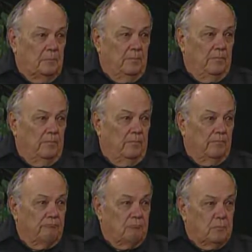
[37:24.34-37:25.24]

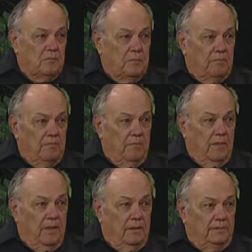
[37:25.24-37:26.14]
Lost contact with your
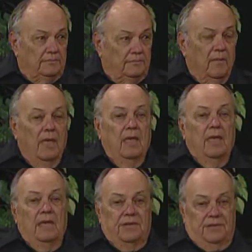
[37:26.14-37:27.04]
children
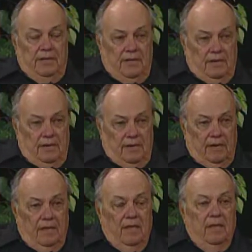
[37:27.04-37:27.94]
even? Yes, I did.
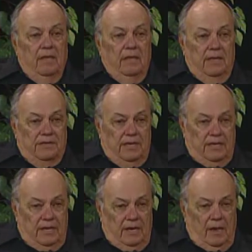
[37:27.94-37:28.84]
Yes, I
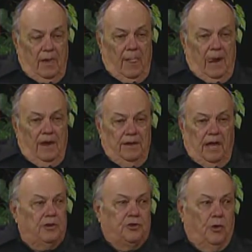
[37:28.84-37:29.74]
did.
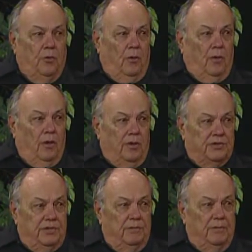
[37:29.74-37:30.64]
Not total
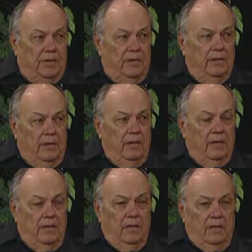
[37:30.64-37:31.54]
loss, but
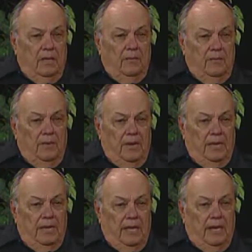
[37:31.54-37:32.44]
I
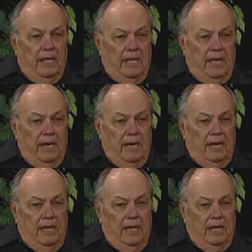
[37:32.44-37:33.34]
did. And
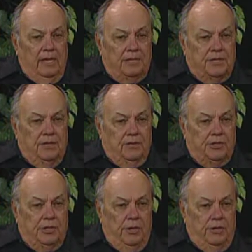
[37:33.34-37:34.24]
it still
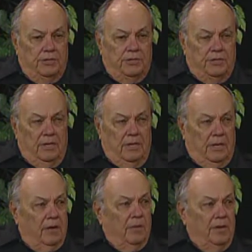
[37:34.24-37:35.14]
shows a
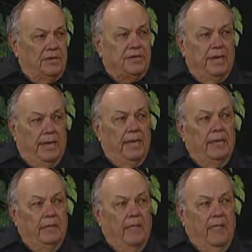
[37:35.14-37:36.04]
little bit today.
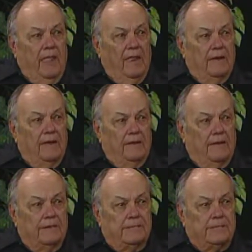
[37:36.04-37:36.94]
It
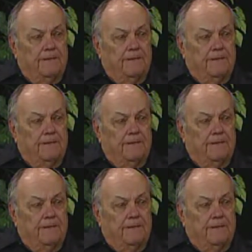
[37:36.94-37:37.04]
does.